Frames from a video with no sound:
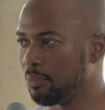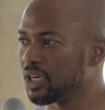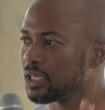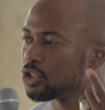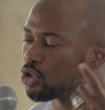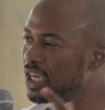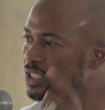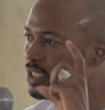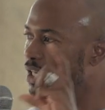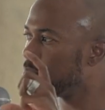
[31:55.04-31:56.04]
But
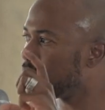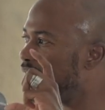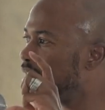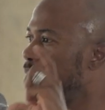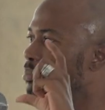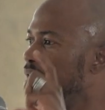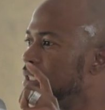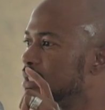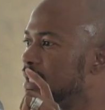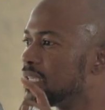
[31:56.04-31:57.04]
trust in branding
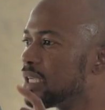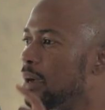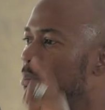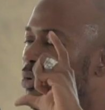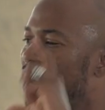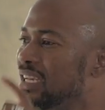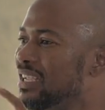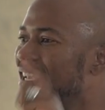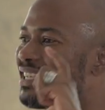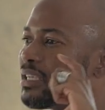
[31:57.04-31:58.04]
means that
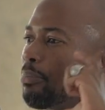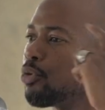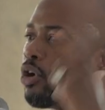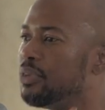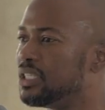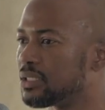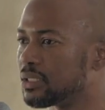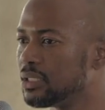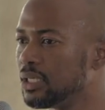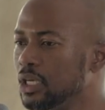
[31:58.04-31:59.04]
branding is a promise.